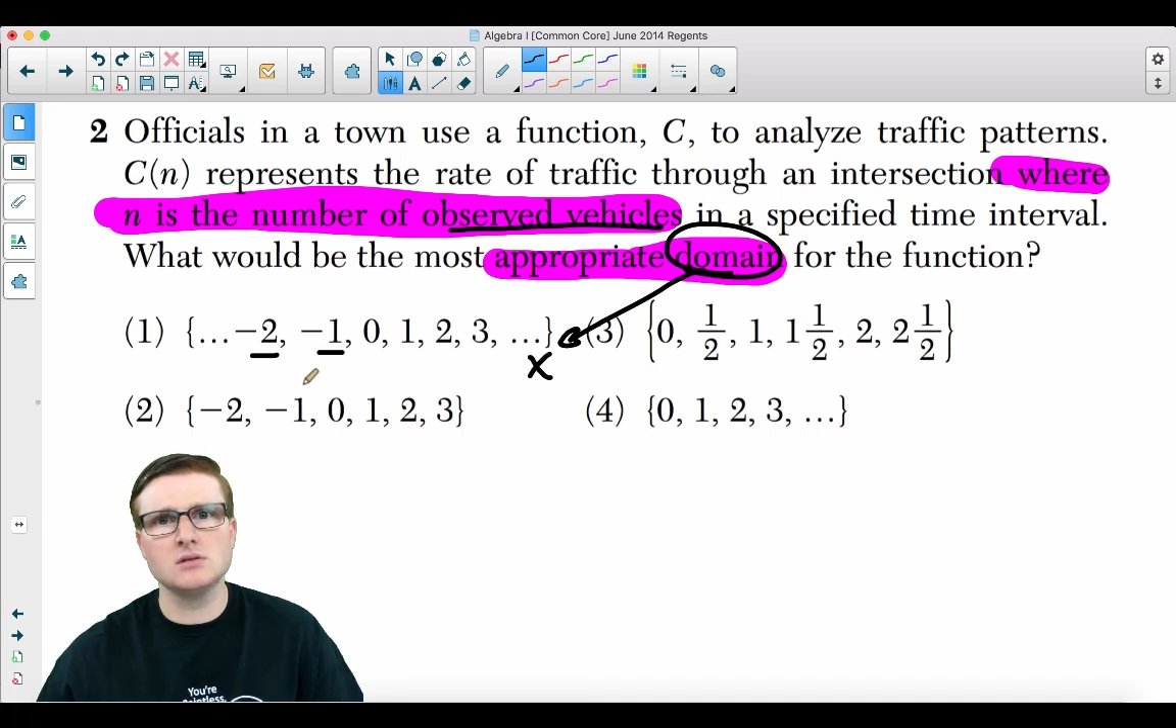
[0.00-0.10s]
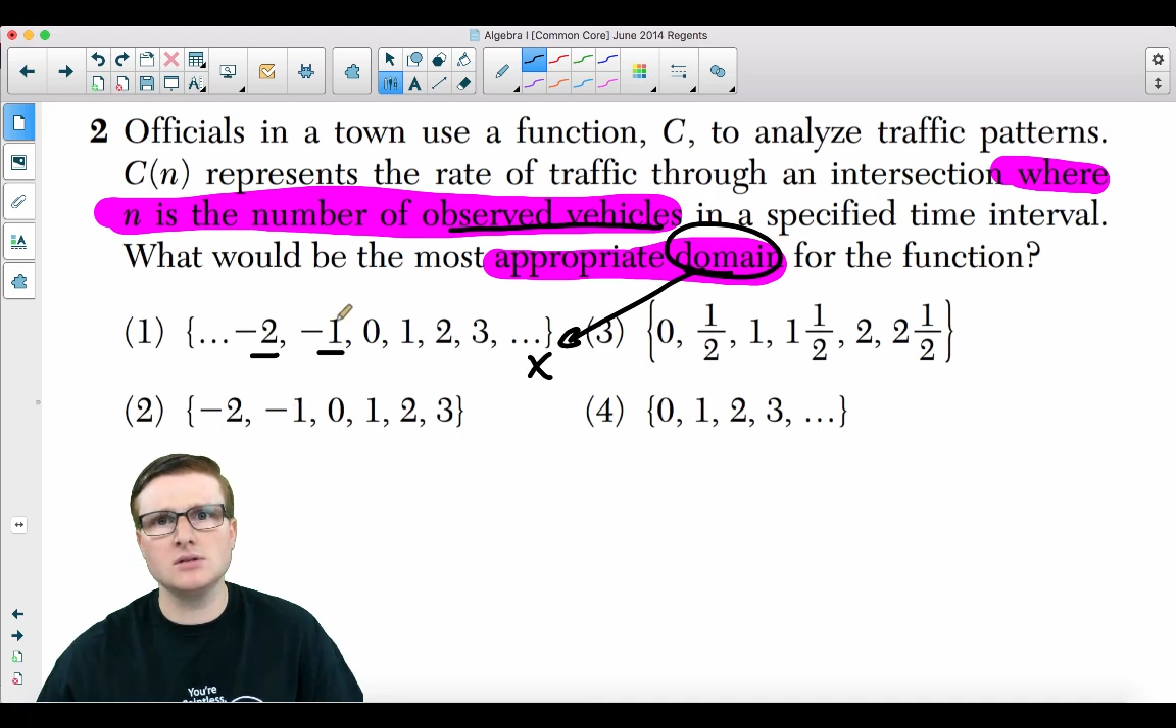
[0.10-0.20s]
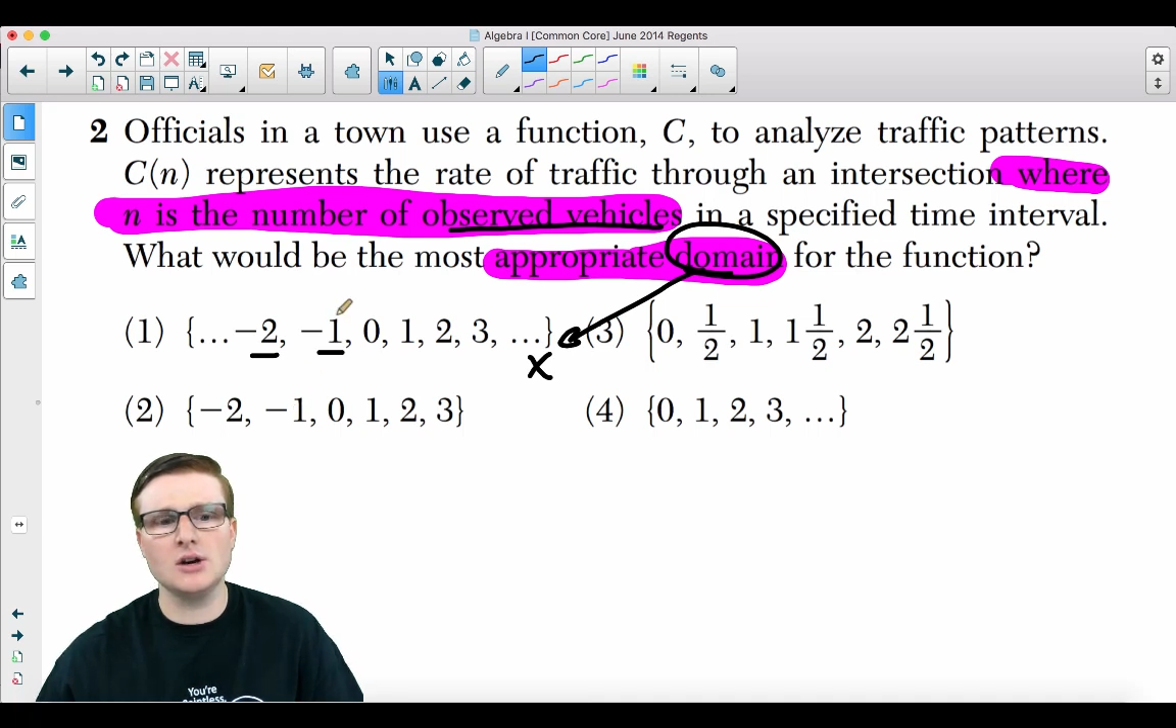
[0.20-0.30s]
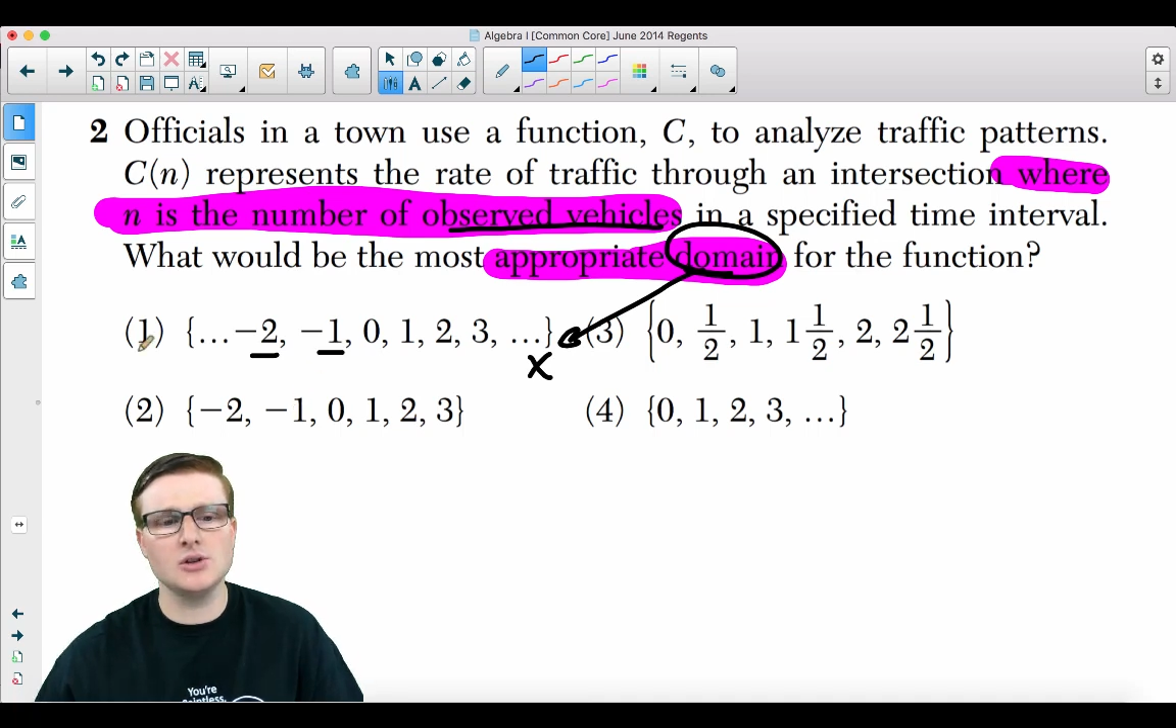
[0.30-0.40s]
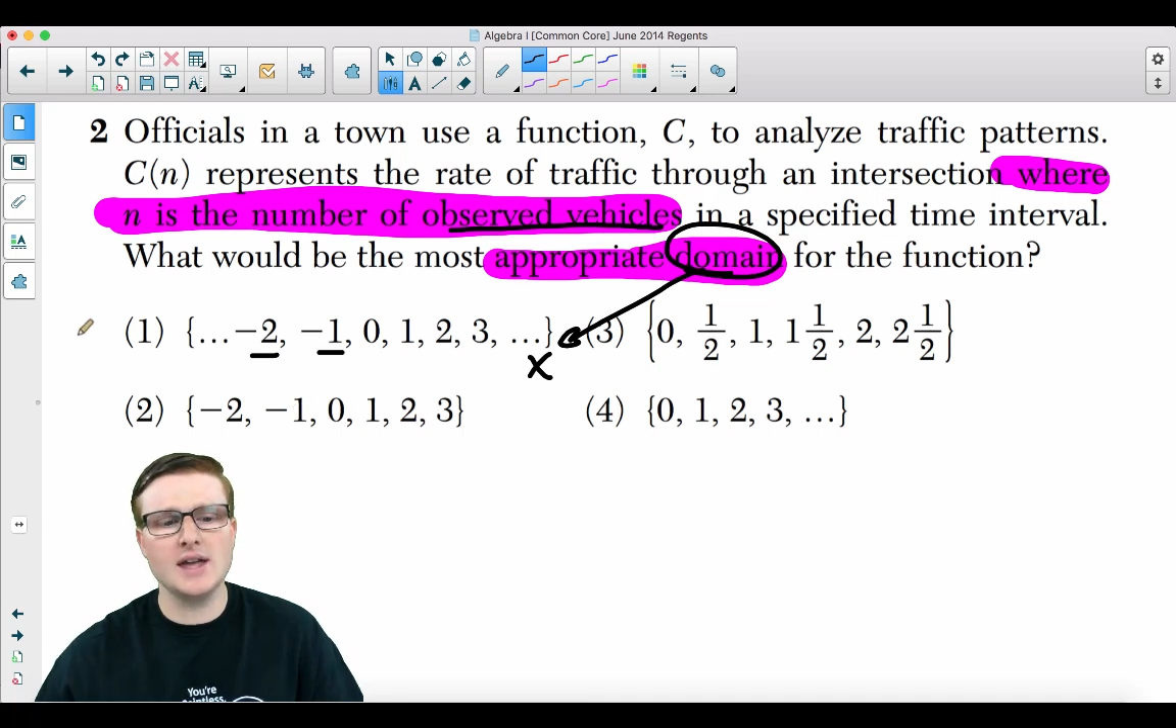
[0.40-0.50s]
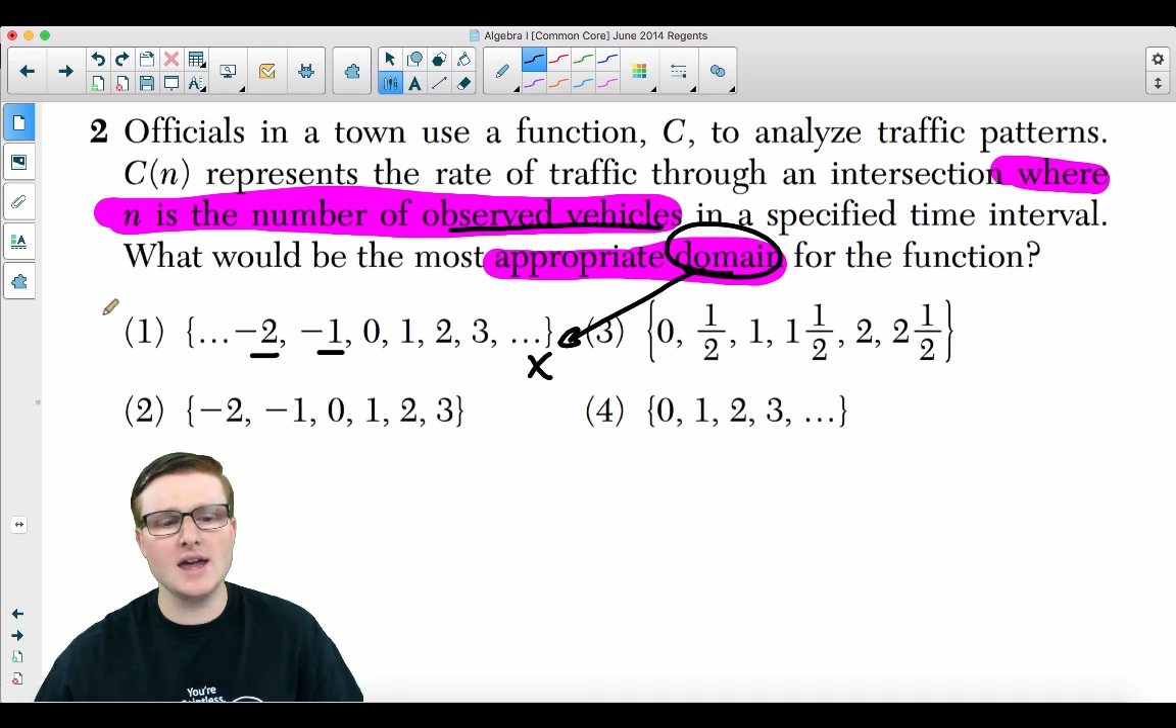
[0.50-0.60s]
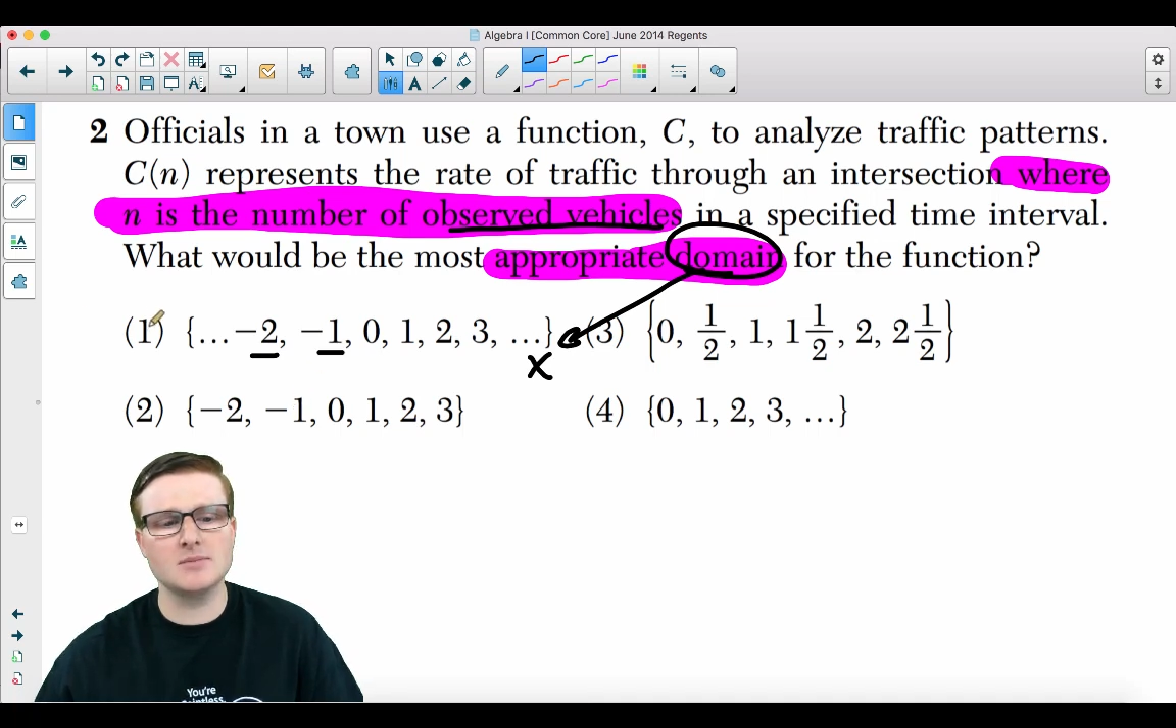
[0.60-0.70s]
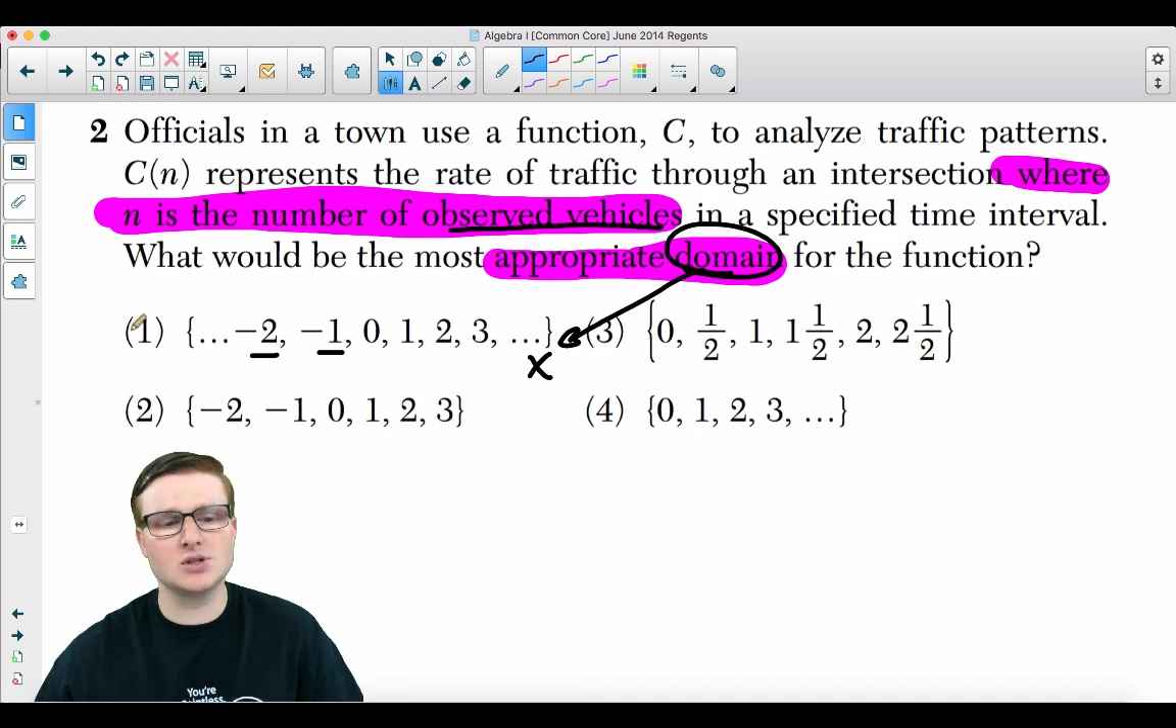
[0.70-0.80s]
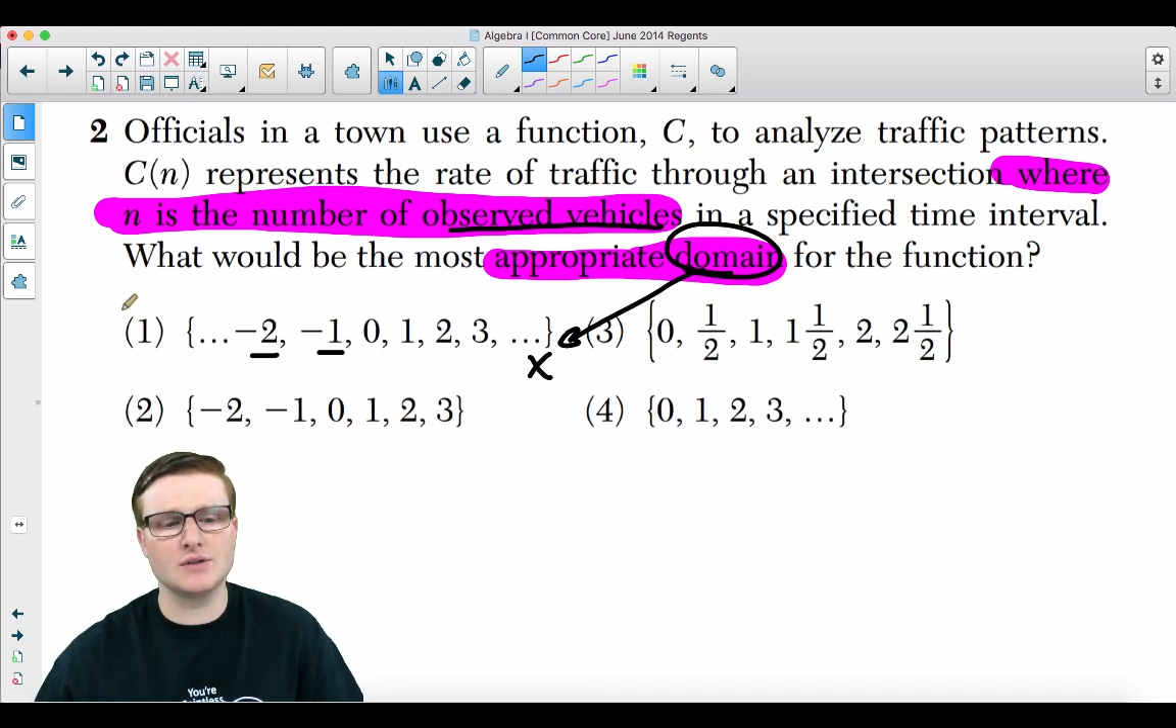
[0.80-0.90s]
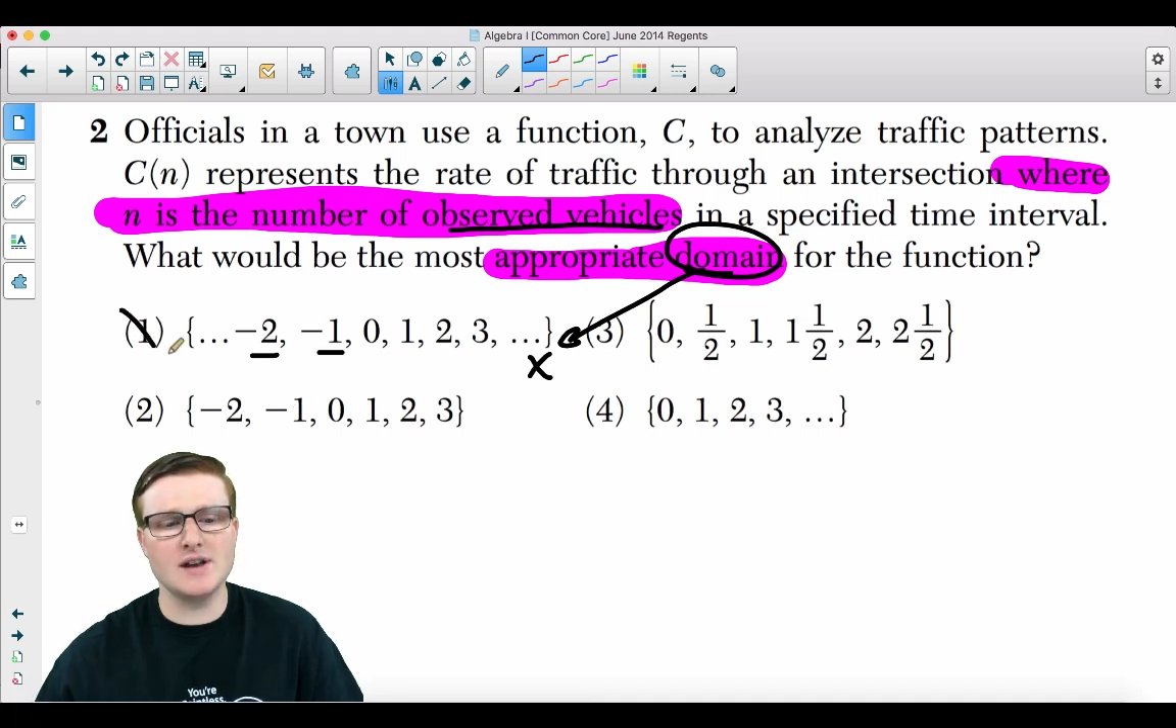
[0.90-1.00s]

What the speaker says: No, you can't observe a